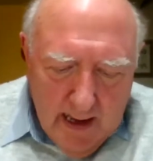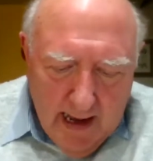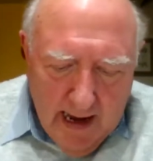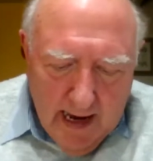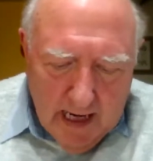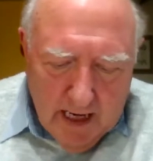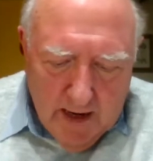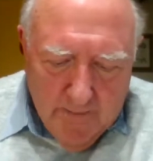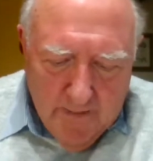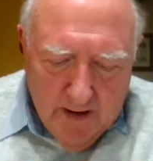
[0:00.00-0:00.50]

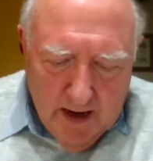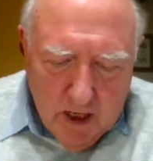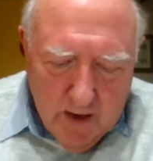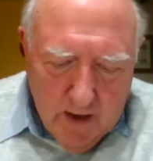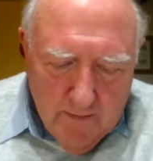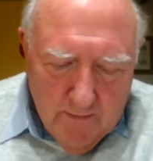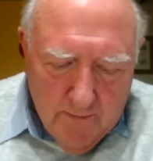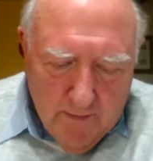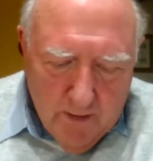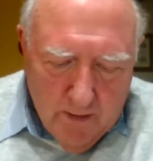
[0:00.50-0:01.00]
has a
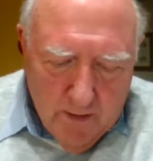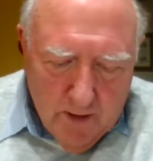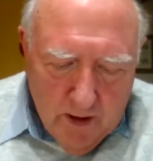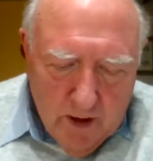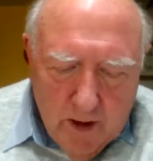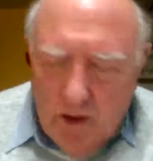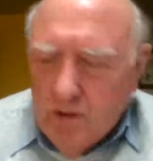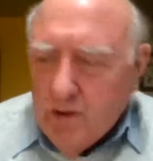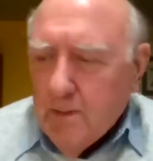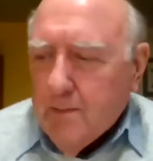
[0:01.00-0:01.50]
vision for
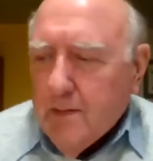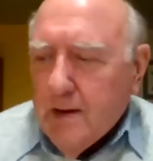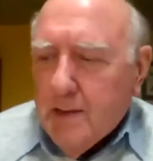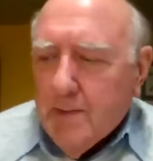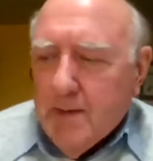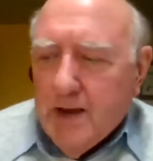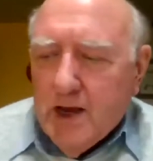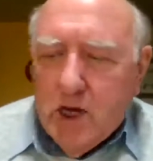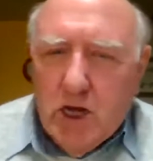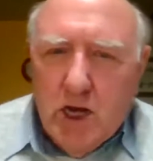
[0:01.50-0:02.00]
Europe, and
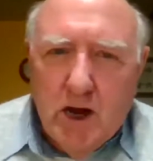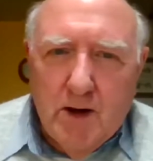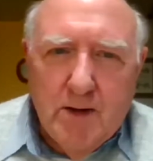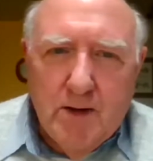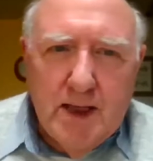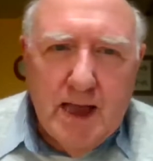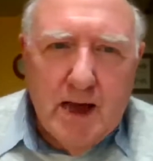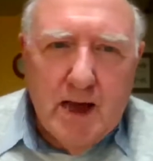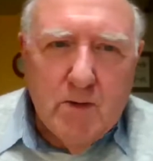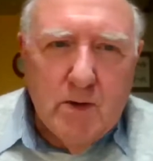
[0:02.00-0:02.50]
he'll be
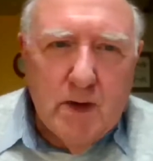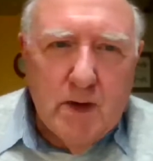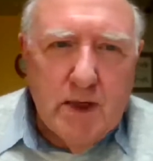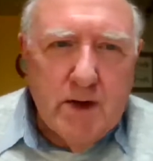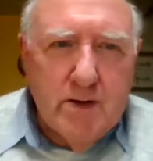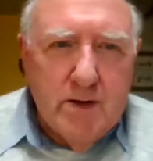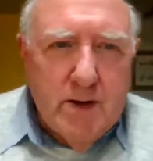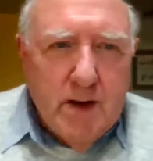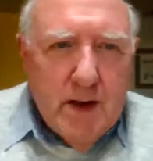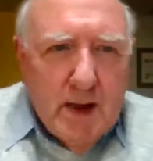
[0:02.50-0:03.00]
sharing that with
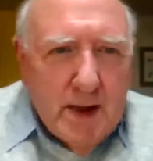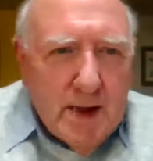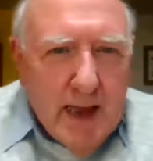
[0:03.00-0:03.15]
you